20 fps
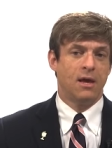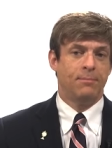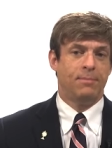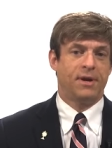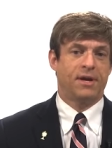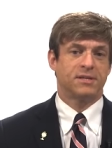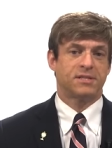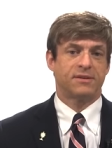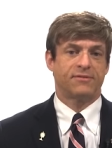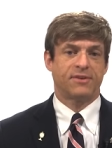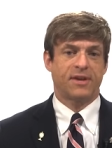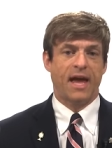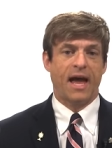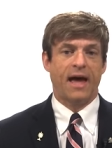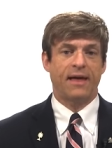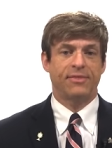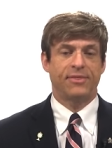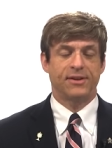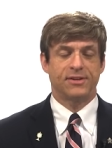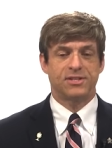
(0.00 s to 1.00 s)
because of
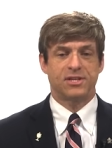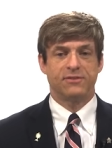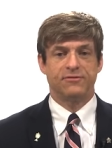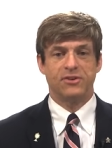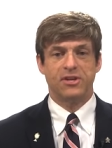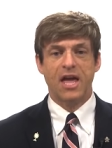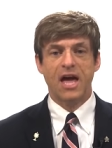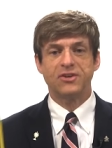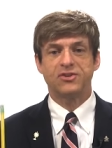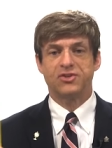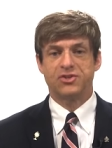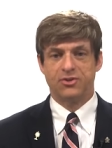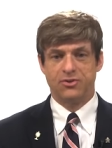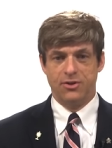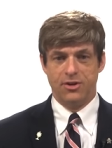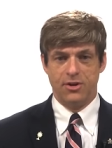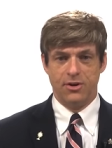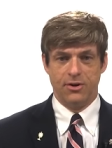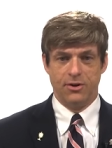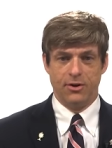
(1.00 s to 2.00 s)
Catholics of
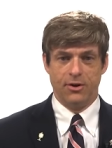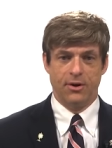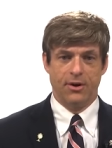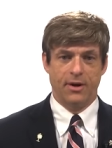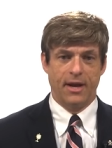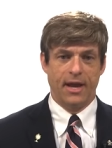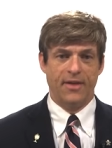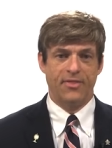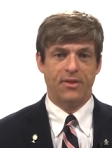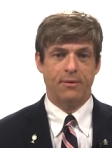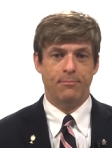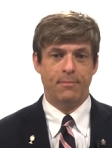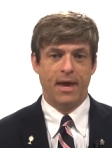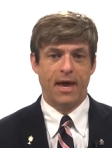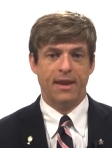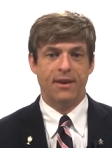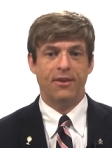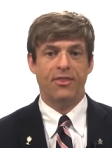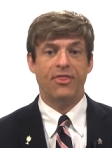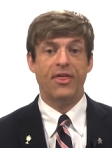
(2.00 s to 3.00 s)
yesteryear and the
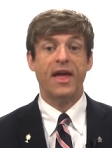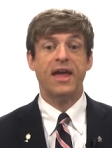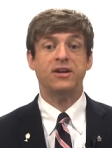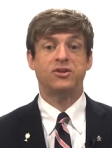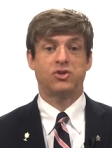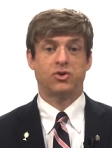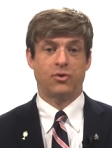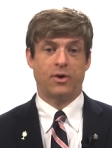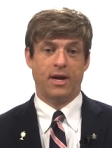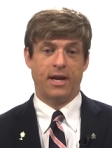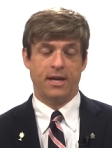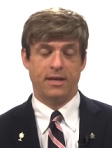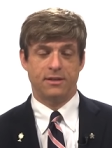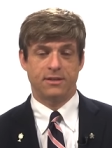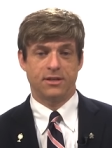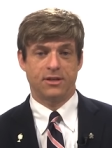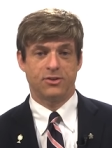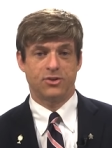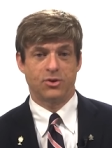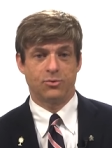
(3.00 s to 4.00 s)
men they
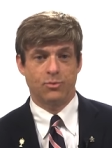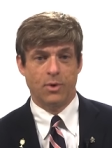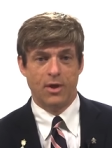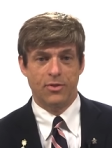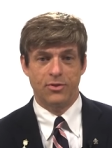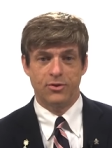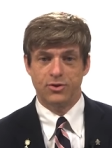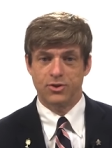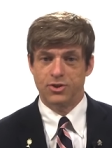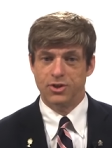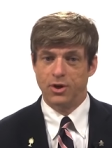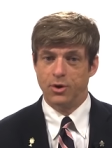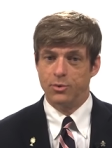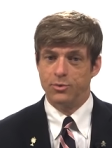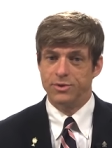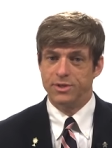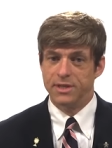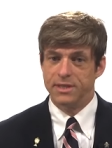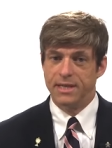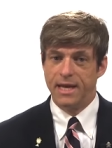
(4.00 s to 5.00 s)
trained to run the show
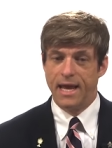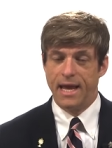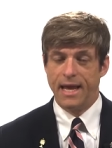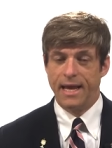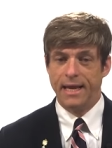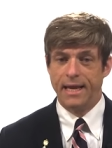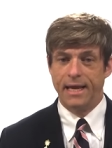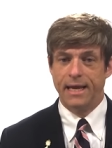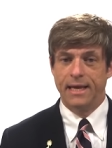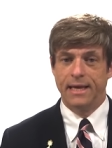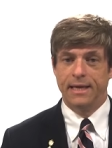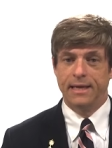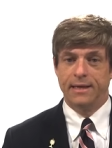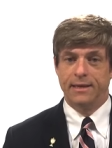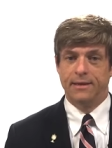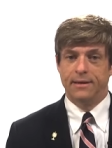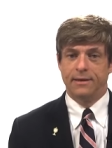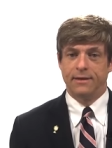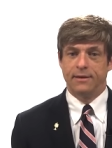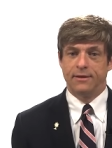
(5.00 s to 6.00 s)
today.
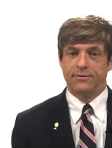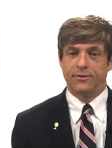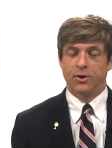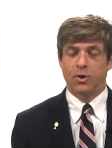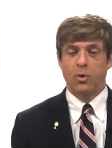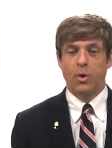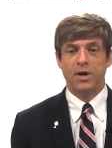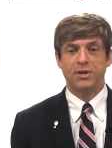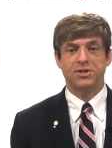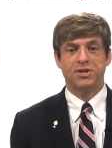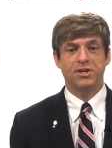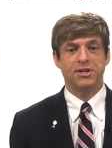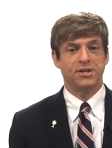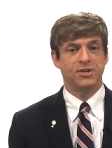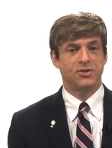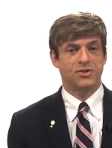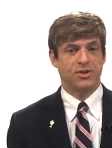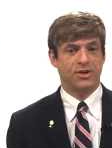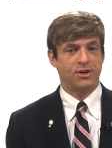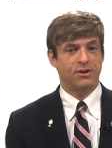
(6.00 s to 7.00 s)
The question
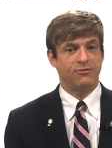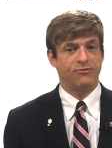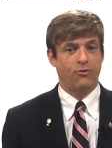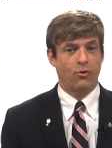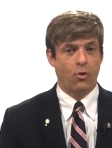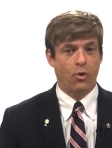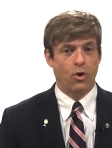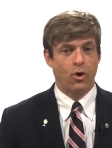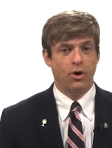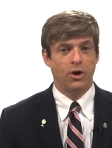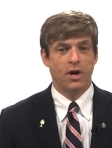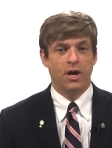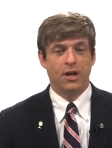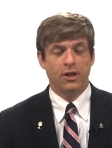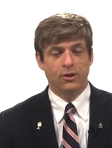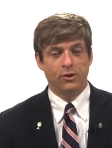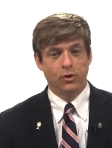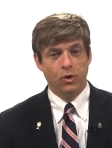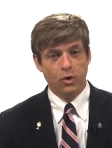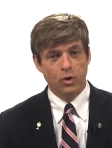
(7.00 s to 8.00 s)
is, therefore,
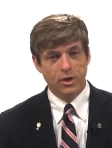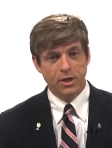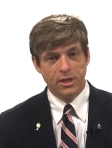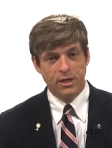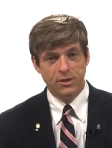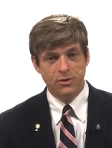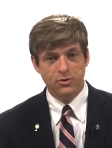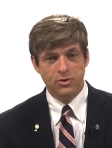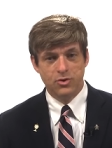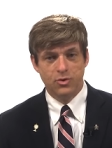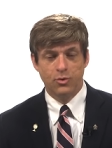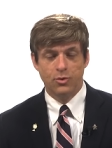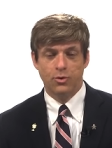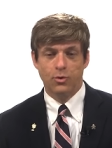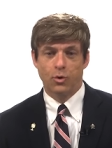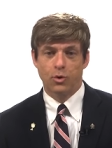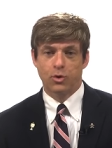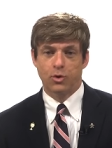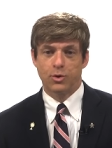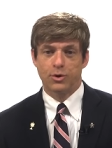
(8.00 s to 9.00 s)
look into
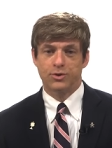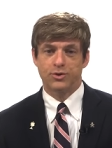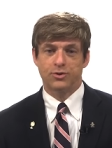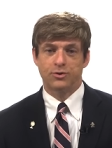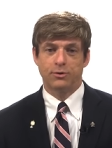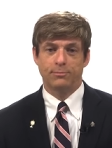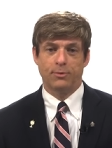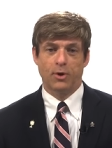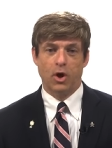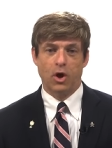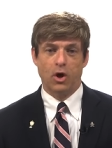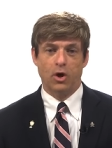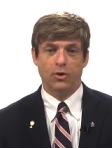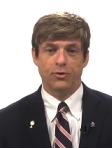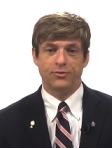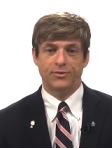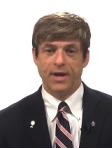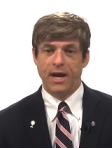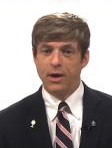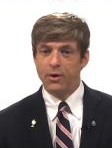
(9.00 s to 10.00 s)
your crystal
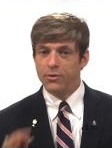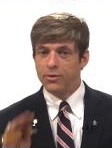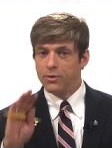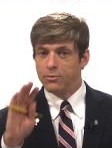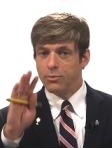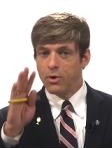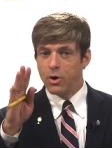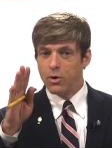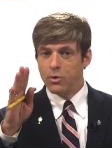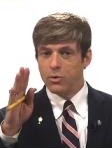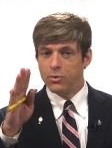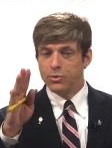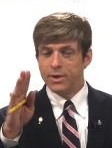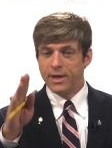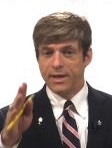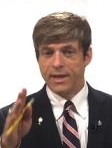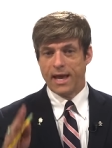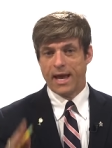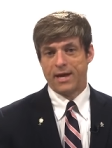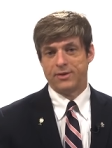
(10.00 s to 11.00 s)
ball down the road
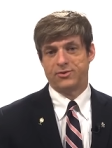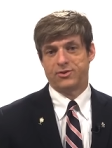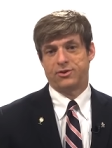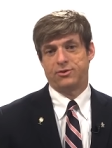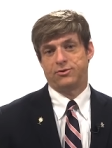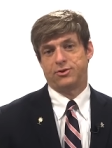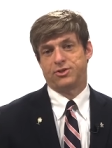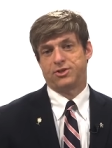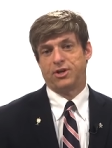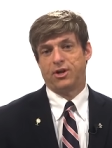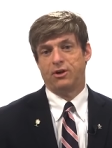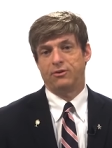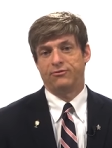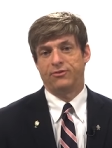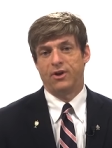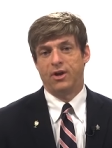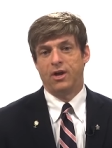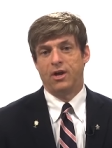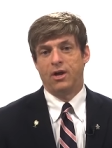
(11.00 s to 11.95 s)
and ask yourself,